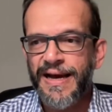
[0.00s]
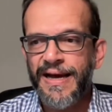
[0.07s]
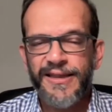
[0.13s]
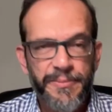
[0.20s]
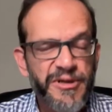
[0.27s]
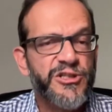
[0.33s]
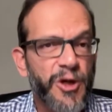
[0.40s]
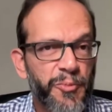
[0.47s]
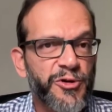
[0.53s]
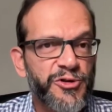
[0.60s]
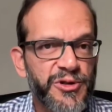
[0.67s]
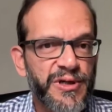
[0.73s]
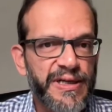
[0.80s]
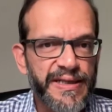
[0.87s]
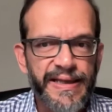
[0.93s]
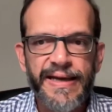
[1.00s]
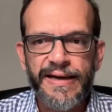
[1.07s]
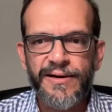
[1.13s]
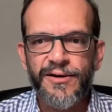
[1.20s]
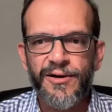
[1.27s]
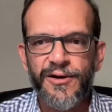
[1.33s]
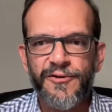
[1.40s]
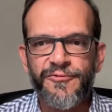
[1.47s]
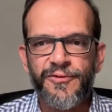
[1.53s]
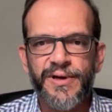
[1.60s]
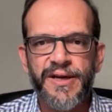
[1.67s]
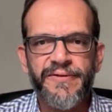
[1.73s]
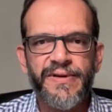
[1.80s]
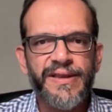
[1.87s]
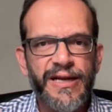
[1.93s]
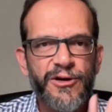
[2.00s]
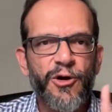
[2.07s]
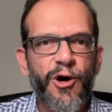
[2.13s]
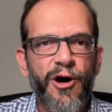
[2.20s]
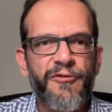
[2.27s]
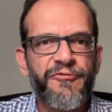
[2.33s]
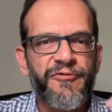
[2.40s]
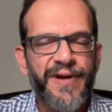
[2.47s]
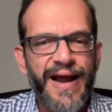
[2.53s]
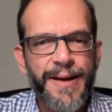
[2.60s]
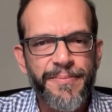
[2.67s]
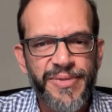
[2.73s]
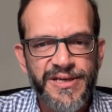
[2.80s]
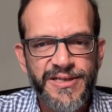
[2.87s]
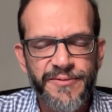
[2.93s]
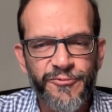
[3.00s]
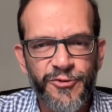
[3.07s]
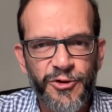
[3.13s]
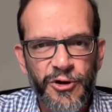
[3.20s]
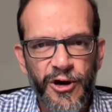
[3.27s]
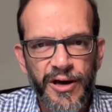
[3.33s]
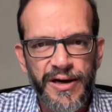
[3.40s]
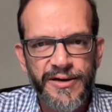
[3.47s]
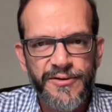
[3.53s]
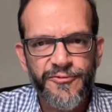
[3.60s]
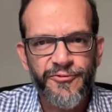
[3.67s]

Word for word: and the missed opportunity there of giving that off ramp, as some would call it,